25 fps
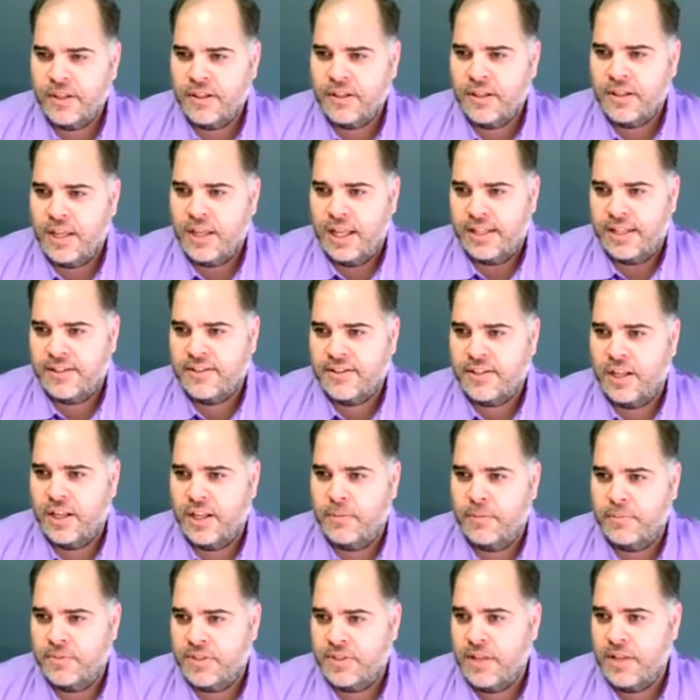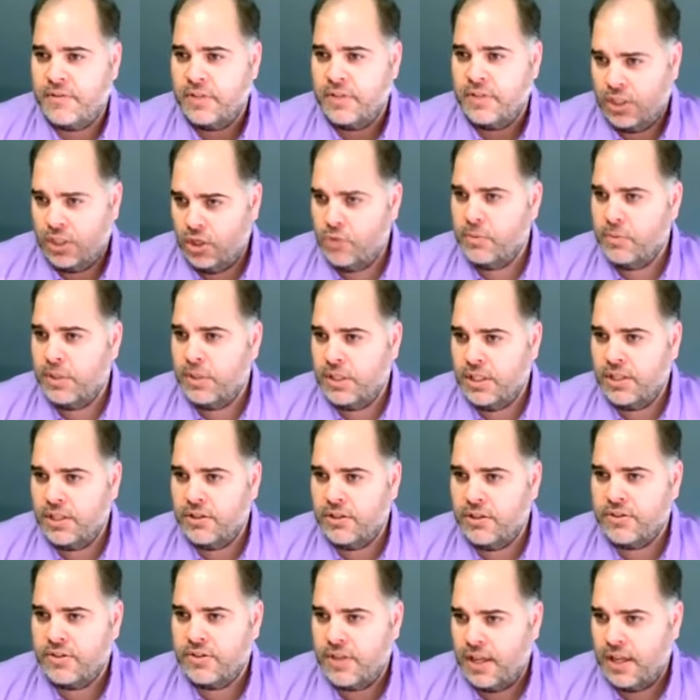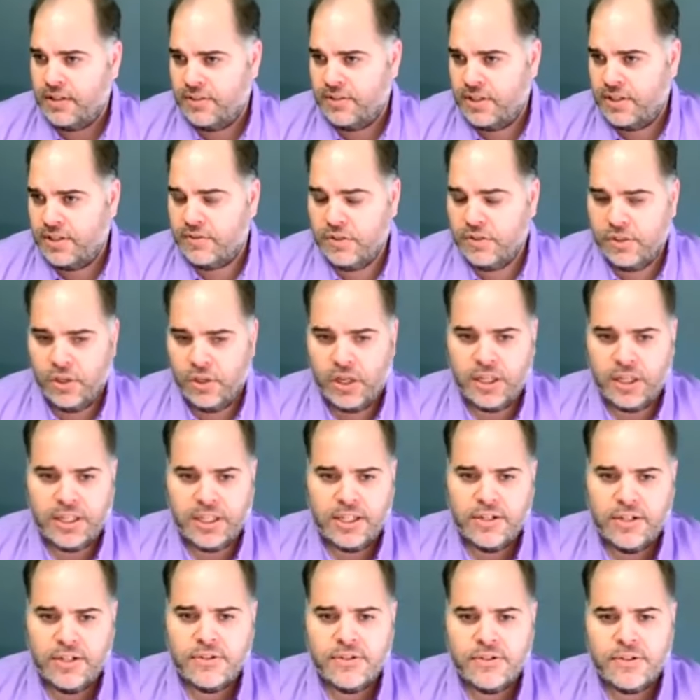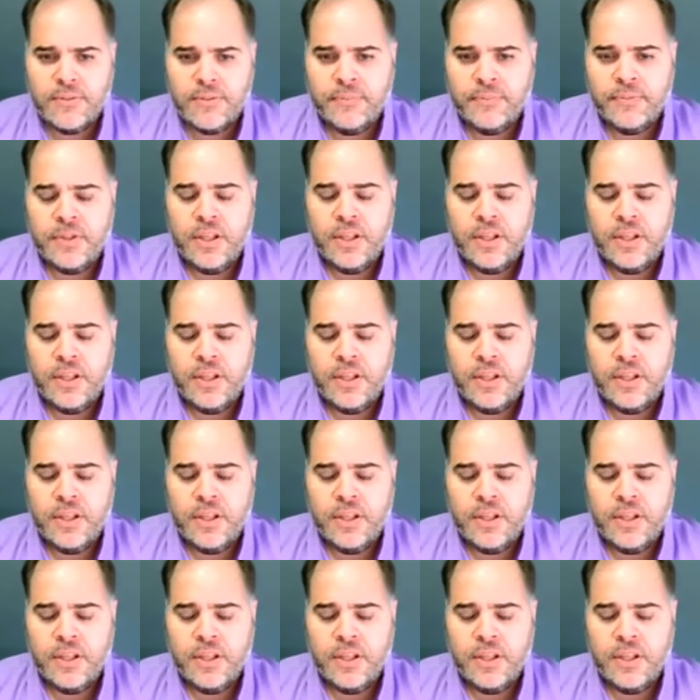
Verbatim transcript: That's 7 human years, not 7 dog years.